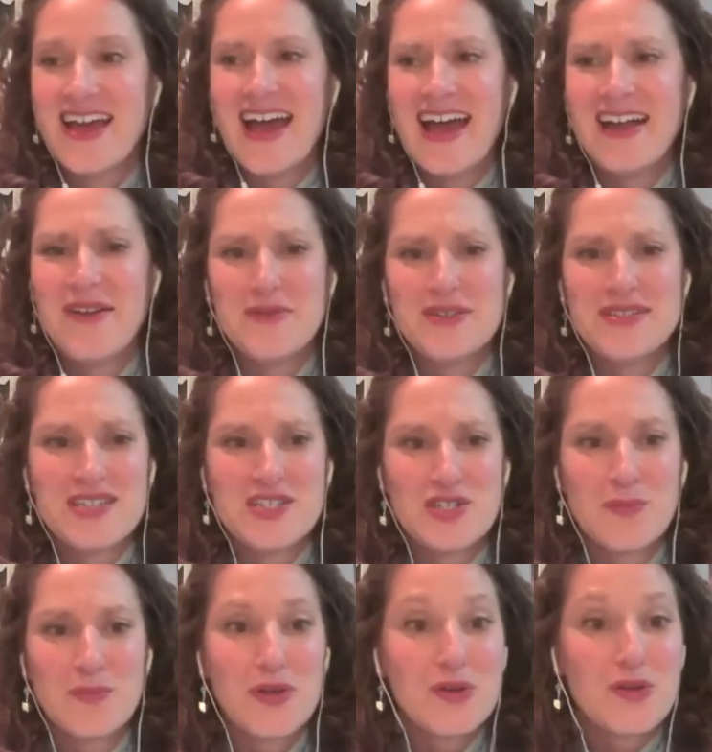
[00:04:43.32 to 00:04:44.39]
And it was such
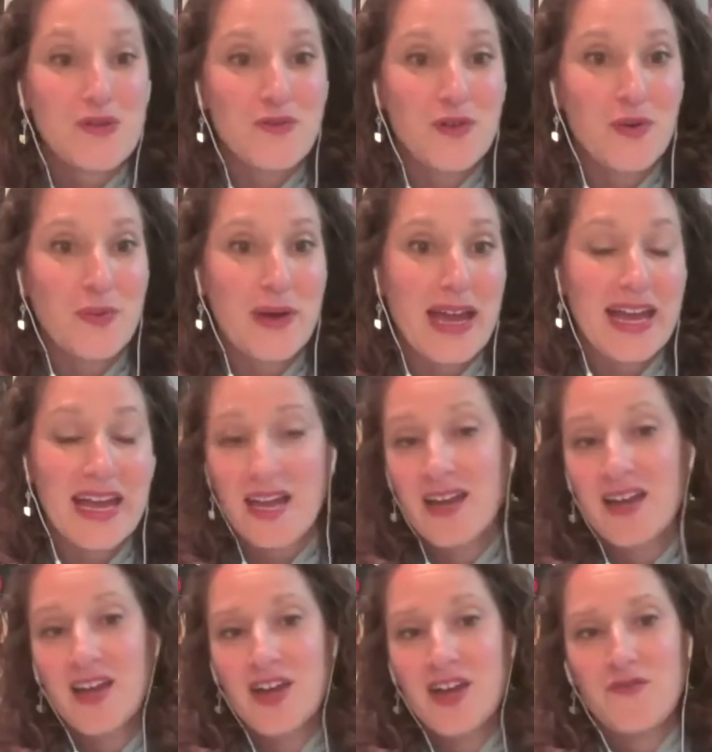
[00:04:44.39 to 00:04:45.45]
a beautiful way
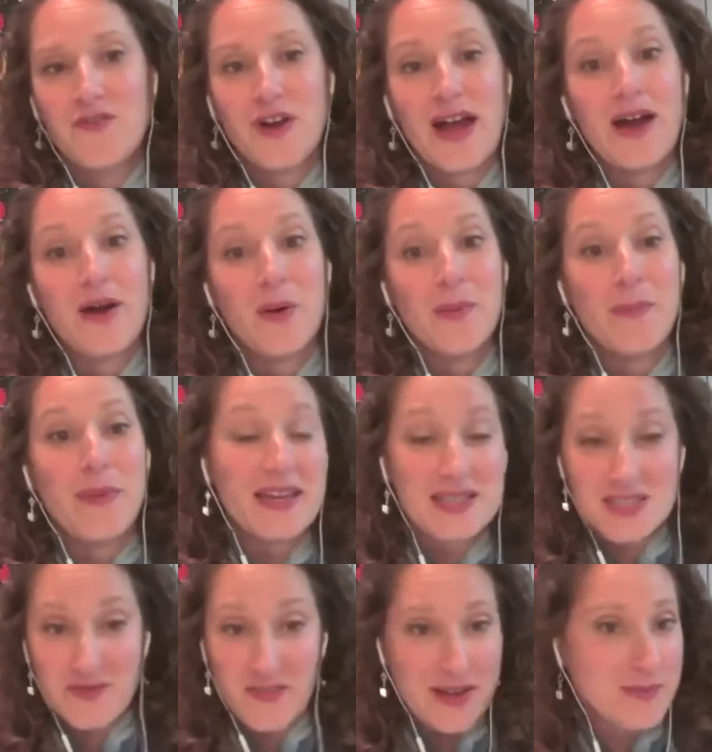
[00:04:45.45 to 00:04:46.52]
for our
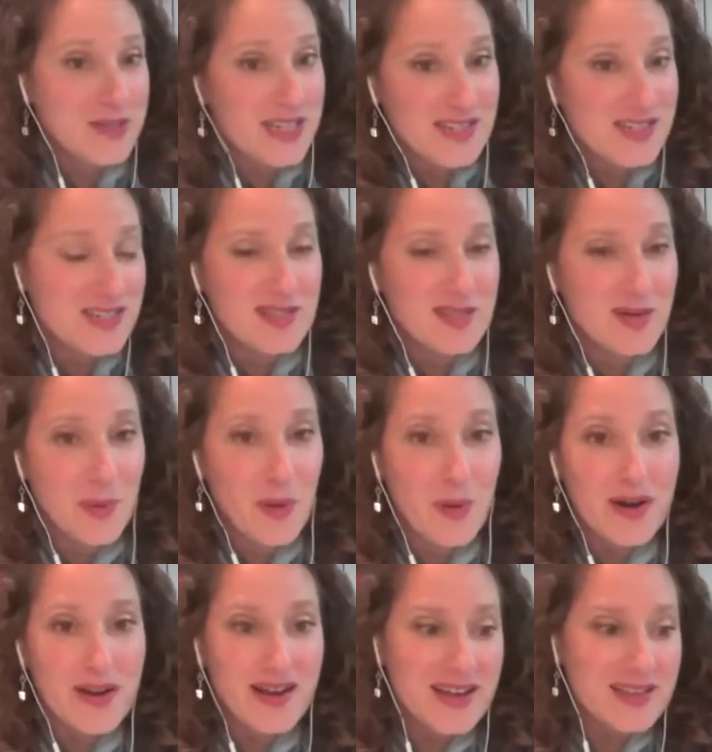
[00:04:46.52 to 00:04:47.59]
base family to
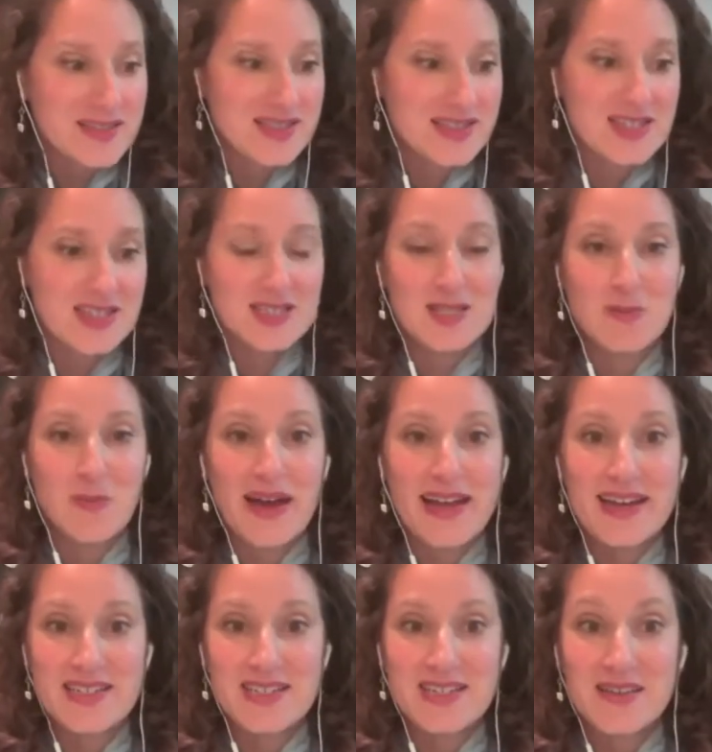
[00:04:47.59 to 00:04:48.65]
support us
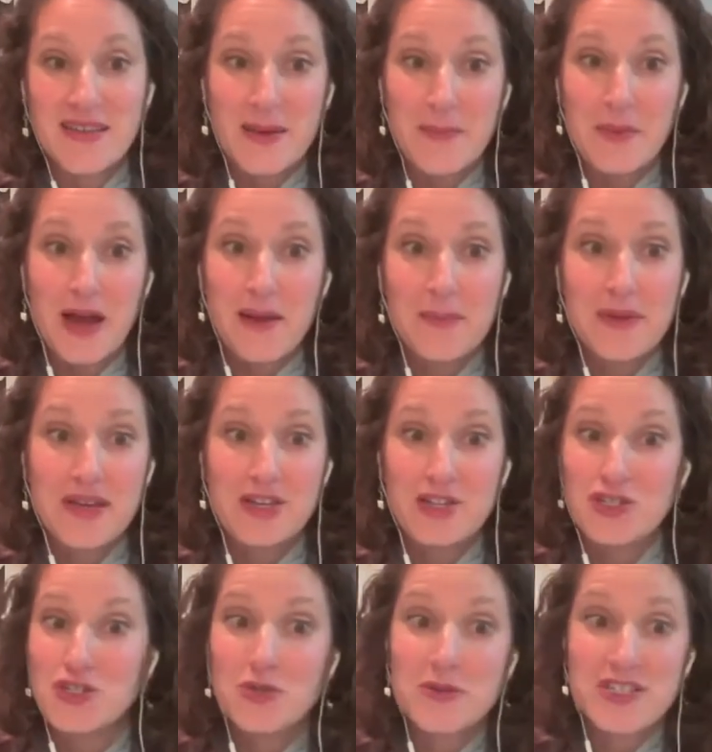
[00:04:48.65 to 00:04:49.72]
despite them not being
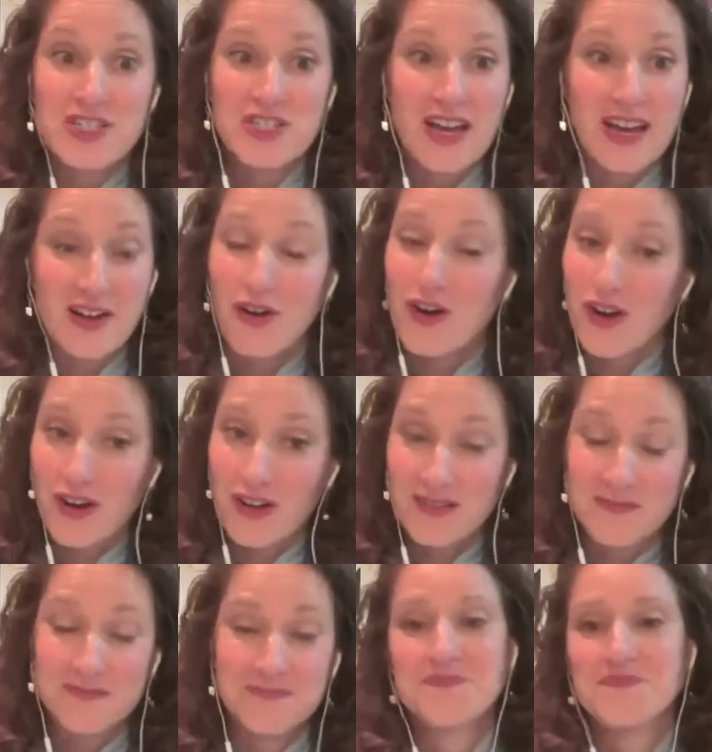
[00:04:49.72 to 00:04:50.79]
Jewish at all.
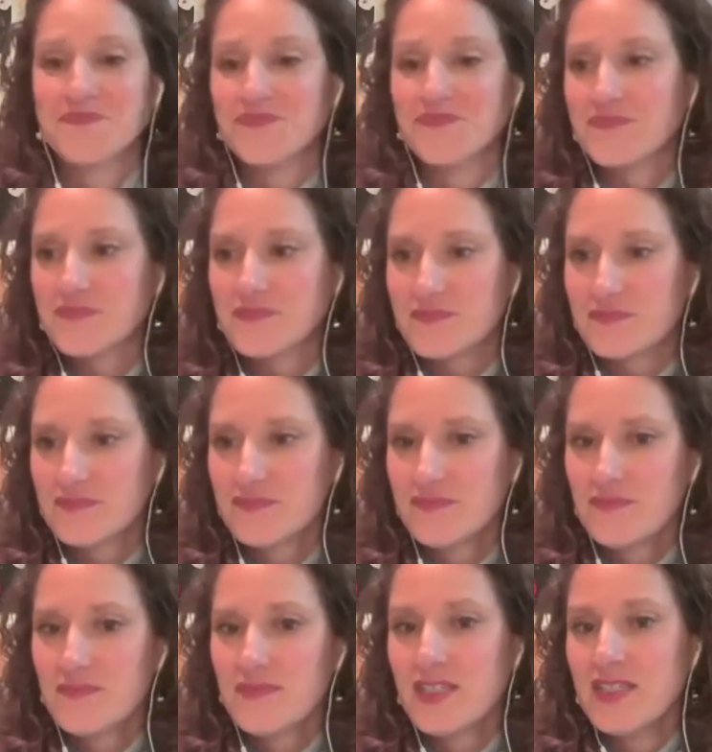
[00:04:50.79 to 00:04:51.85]

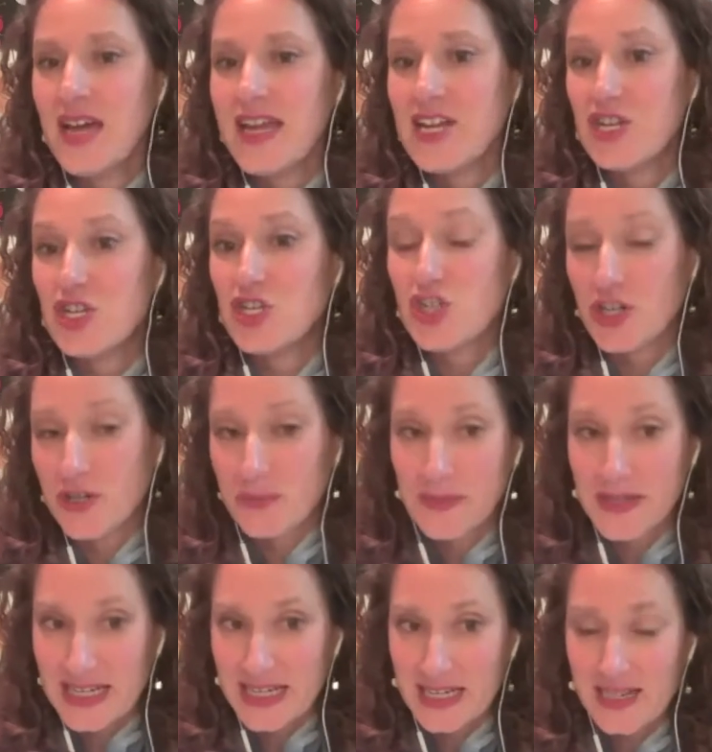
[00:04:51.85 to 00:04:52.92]
In
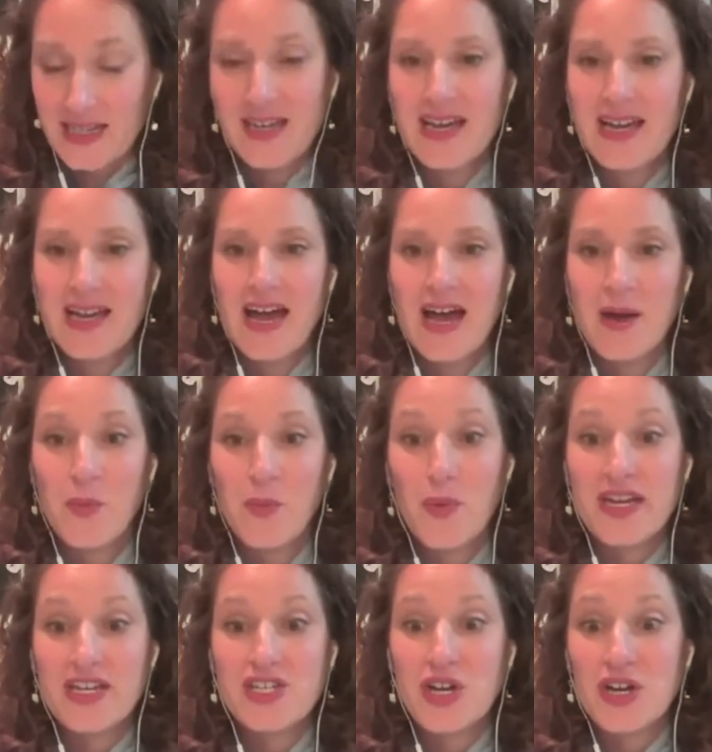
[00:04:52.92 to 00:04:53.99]
Germany,
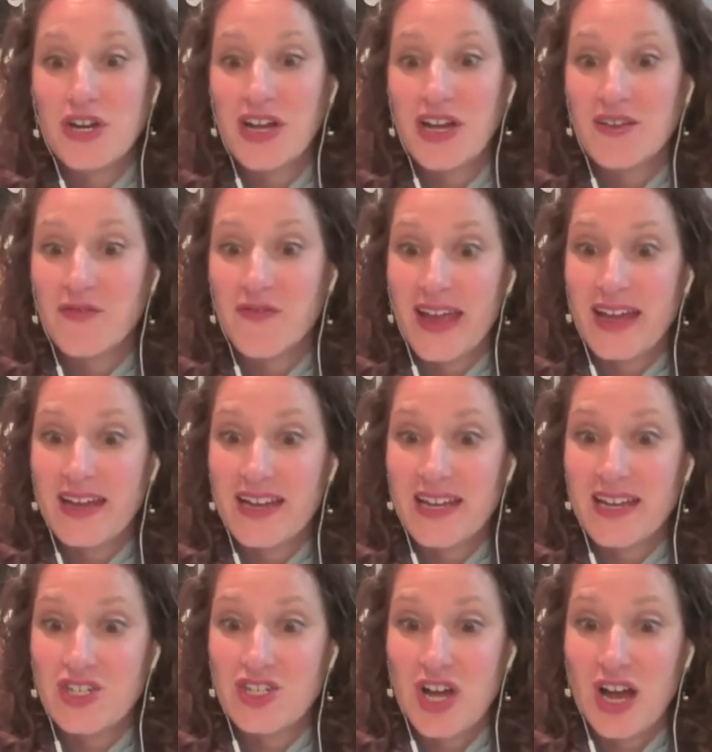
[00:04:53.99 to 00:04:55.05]
we took
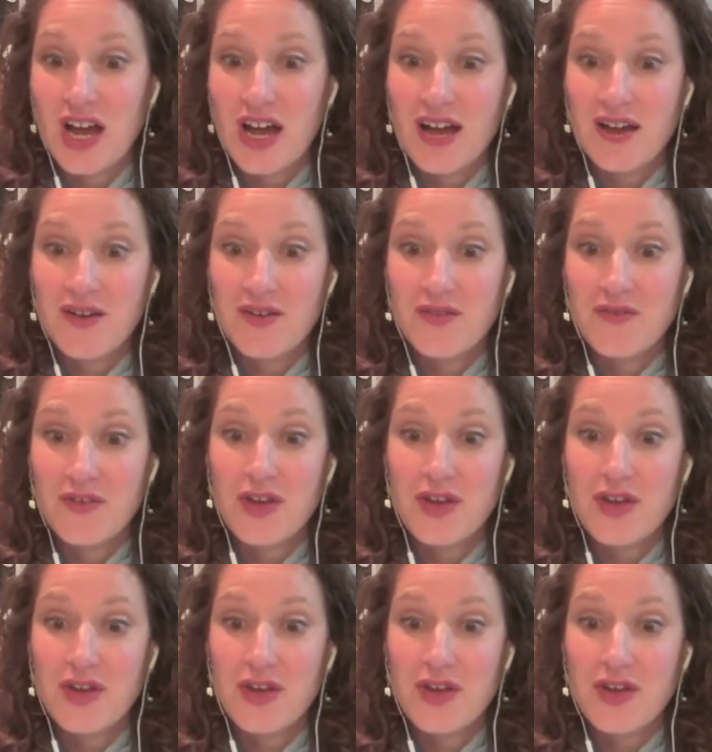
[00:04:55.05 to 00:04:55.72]
advantage of